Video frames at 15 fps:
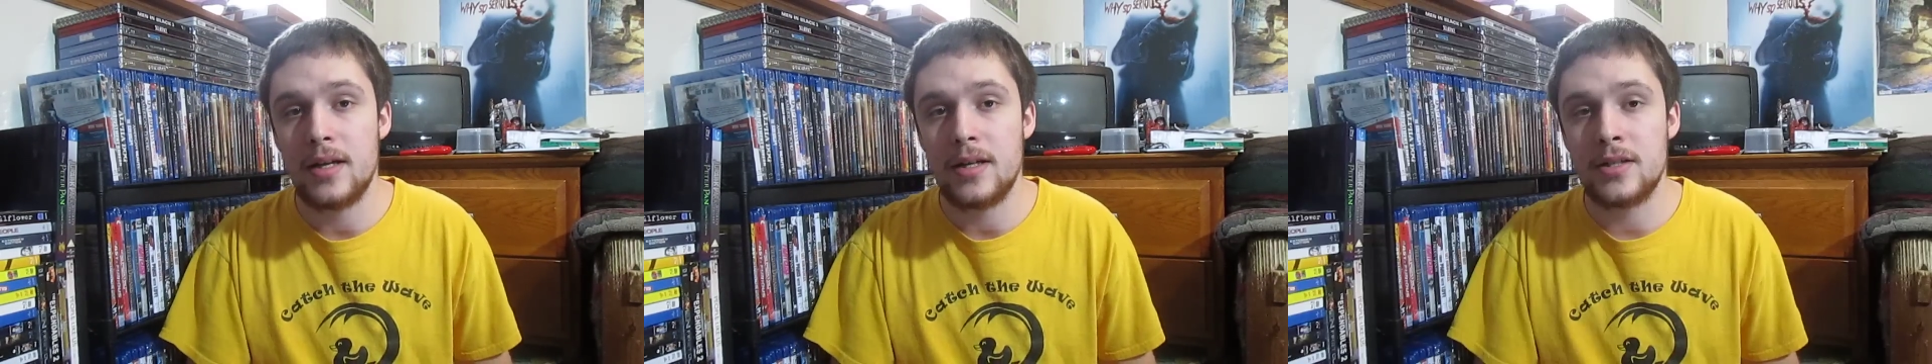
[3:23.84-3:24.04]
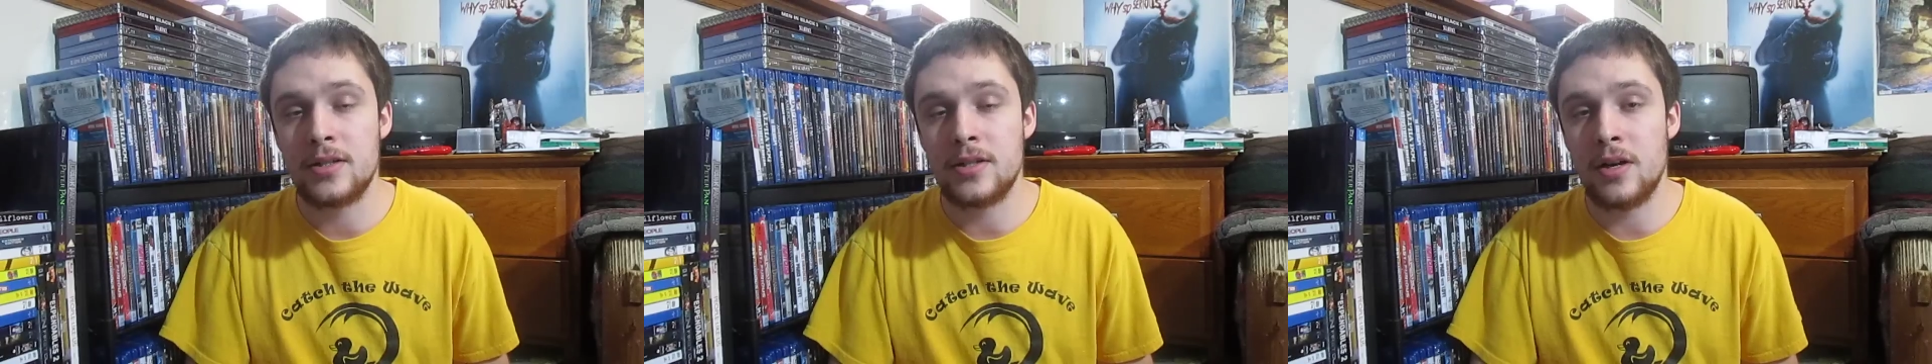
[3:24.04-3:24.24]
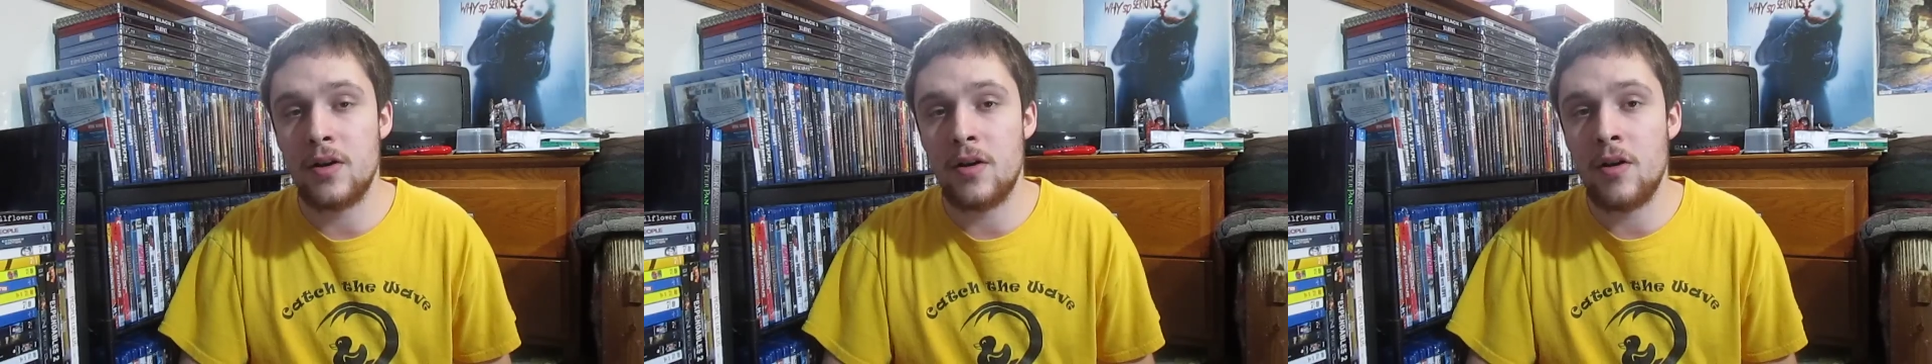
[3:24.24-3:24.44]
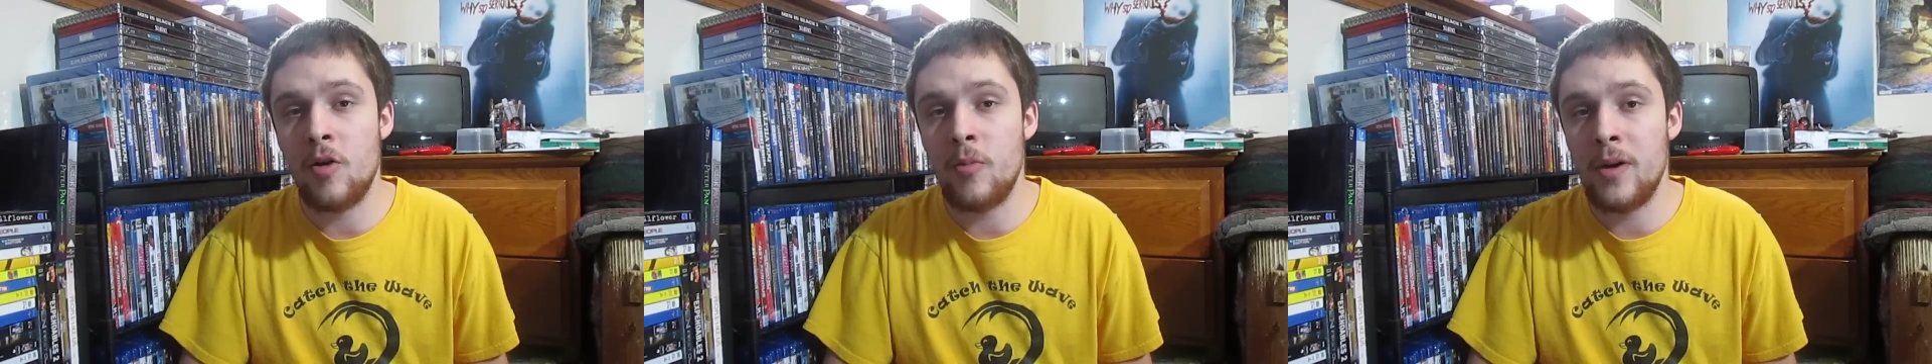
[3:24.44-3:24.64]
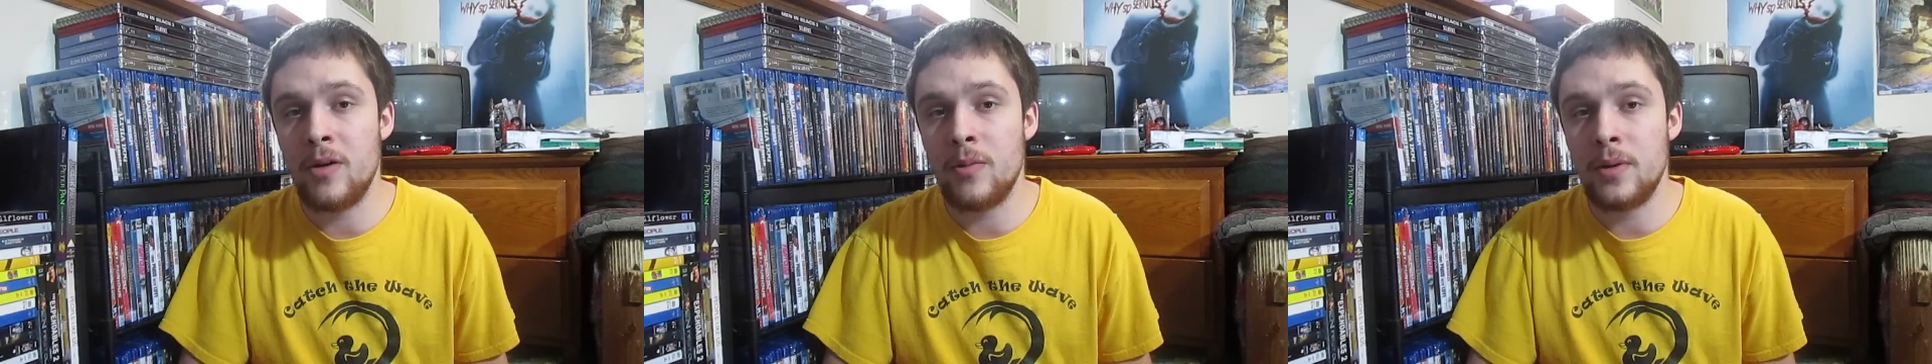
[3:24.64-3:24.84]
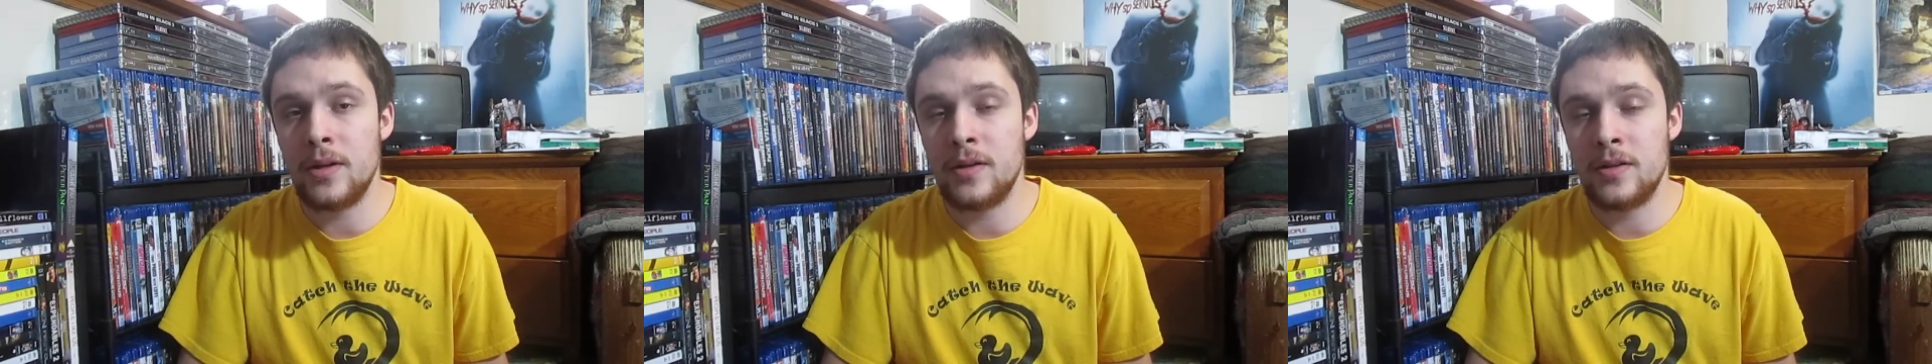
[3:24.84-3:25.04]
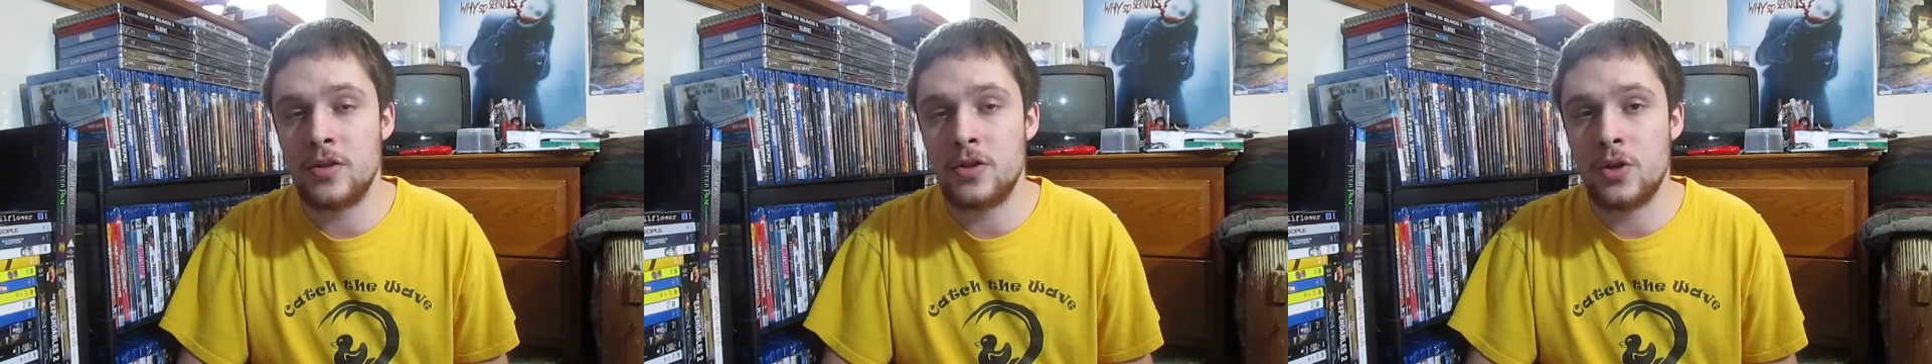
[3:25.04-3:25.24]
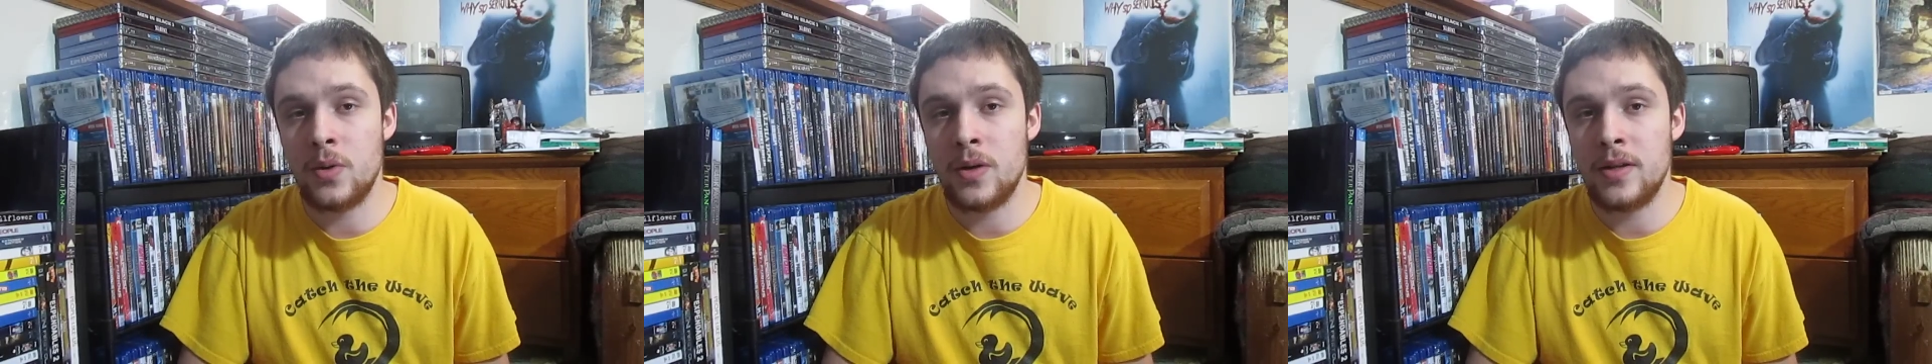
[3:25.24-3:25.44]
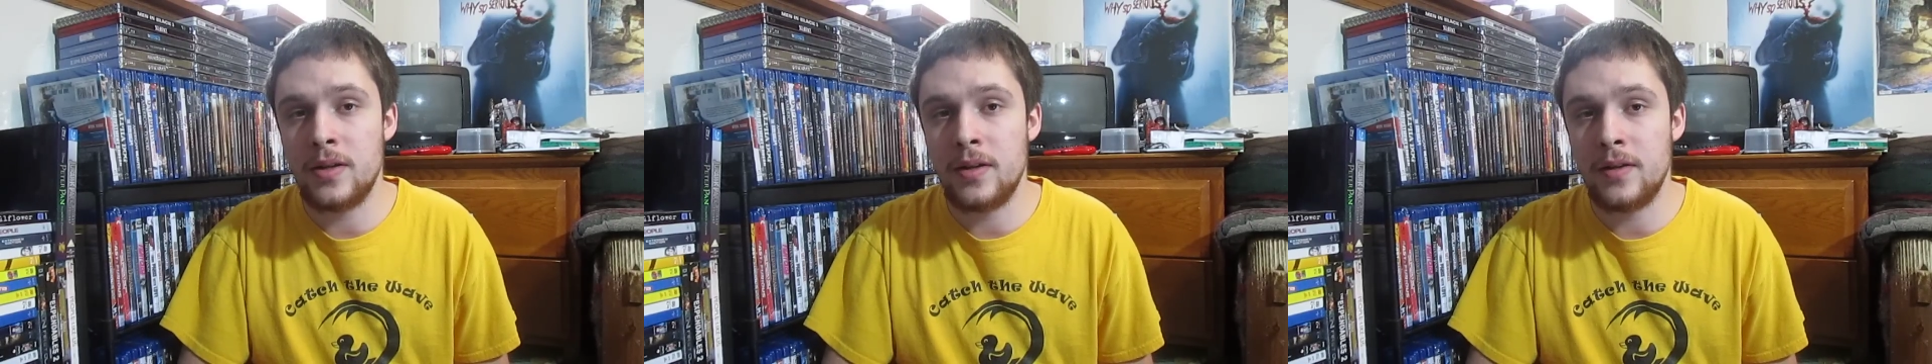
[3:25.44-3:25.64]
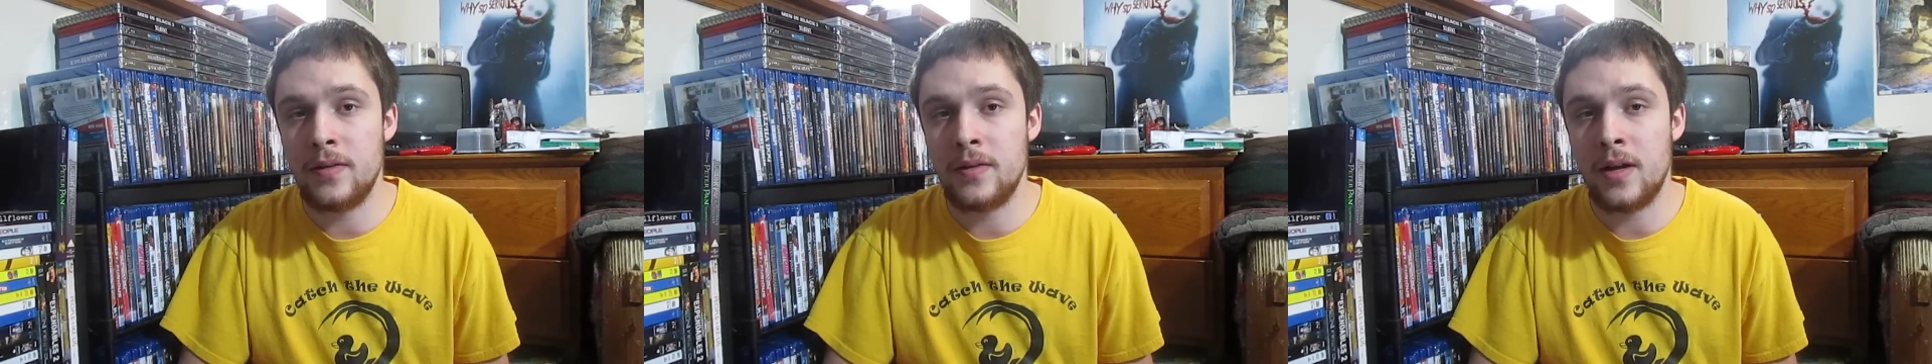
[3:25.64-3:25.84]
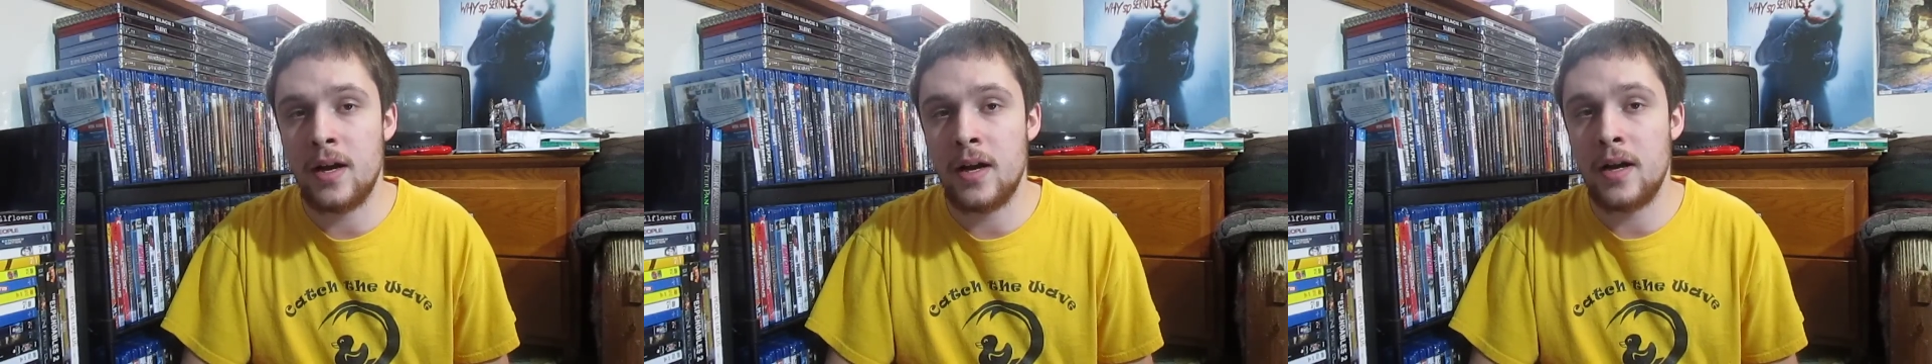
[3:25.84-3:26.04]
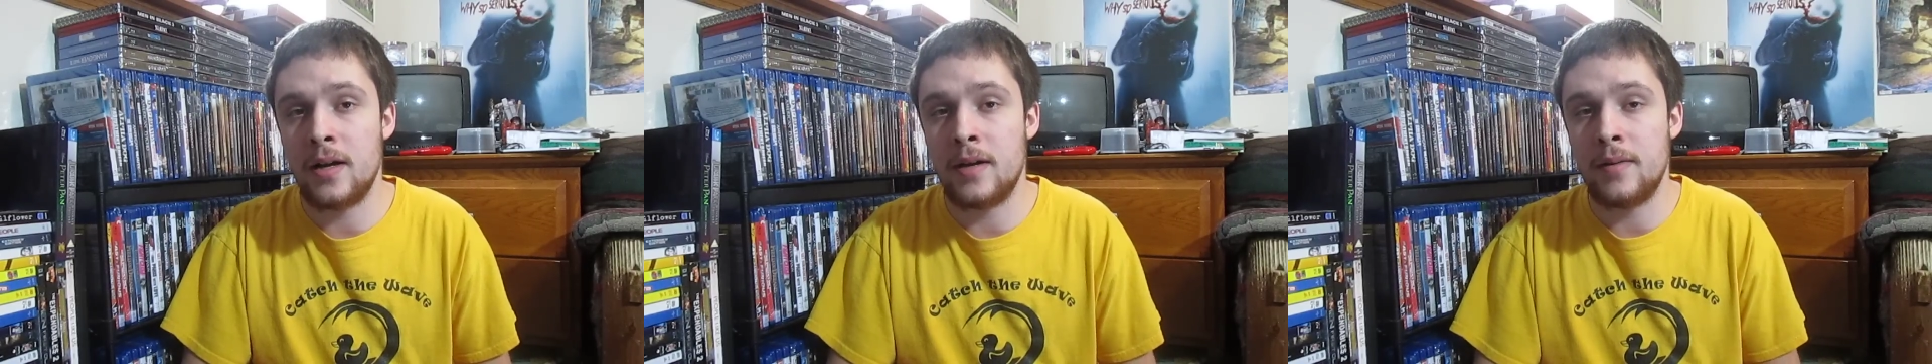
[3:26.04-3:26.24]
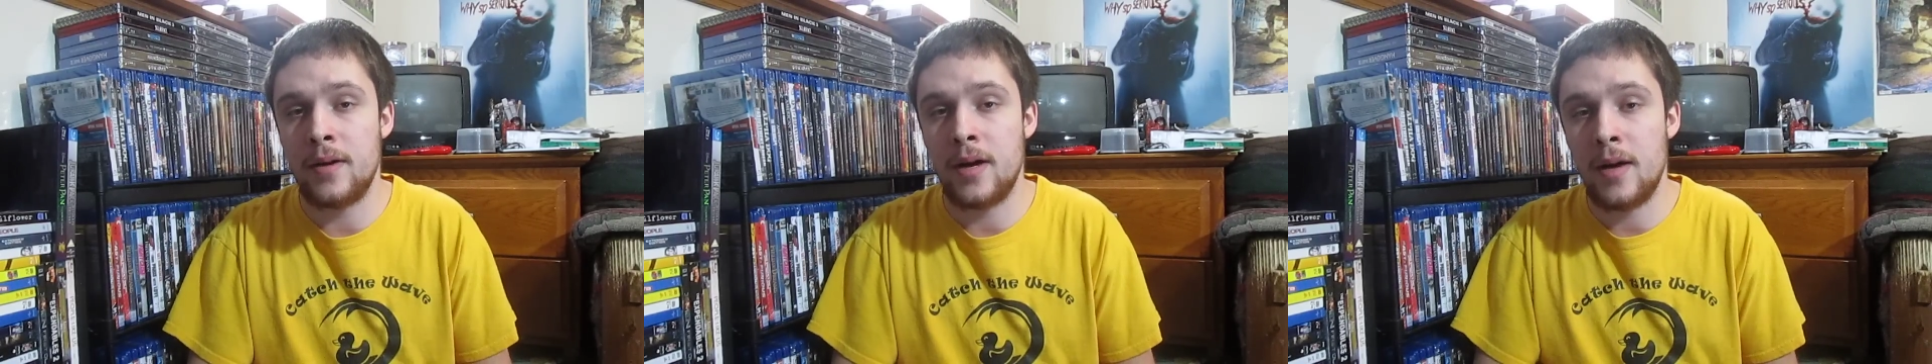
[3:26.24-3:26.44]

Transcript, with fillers: So I hope everybody's enjoying these, uh,